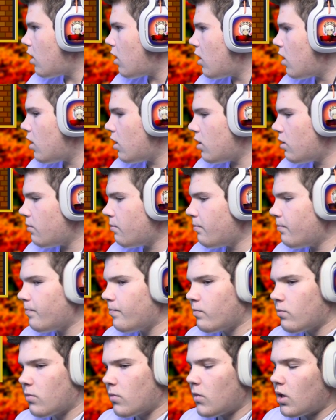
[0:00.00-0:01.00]
Um,
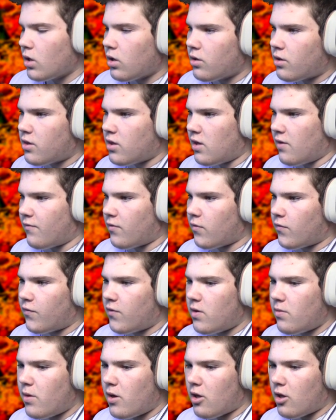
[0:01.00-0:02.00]
let's see, if you're
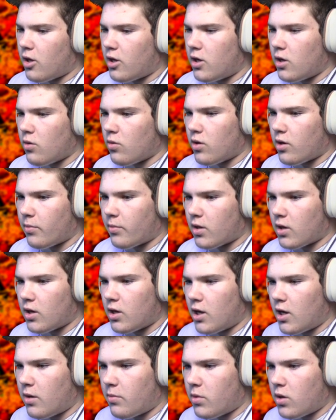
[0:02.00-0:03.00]
female, I know what I'm gonna
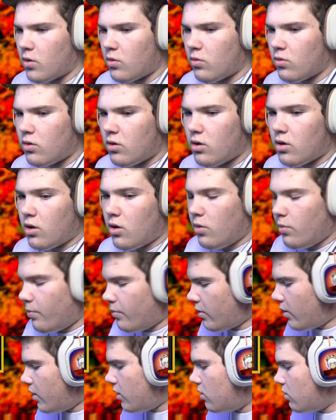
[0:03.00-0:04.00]
name you. Nope,
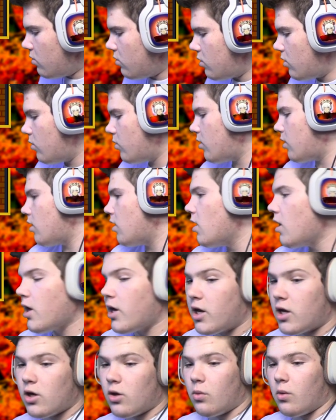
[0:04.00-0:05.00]
I don't know what I...
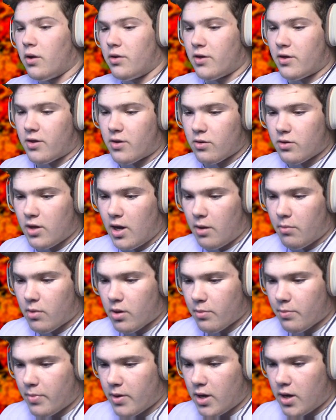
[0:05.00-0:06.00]
You know what this name
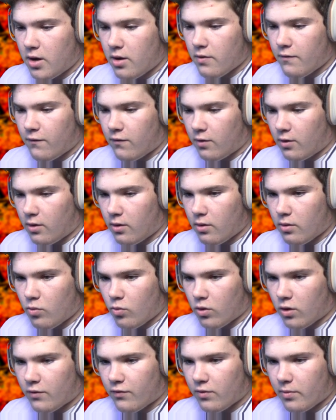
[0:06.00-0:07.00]
can be for
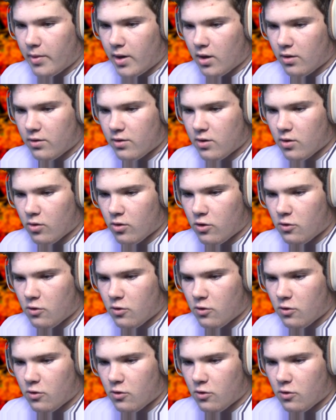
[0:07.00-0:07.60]
work for males, too.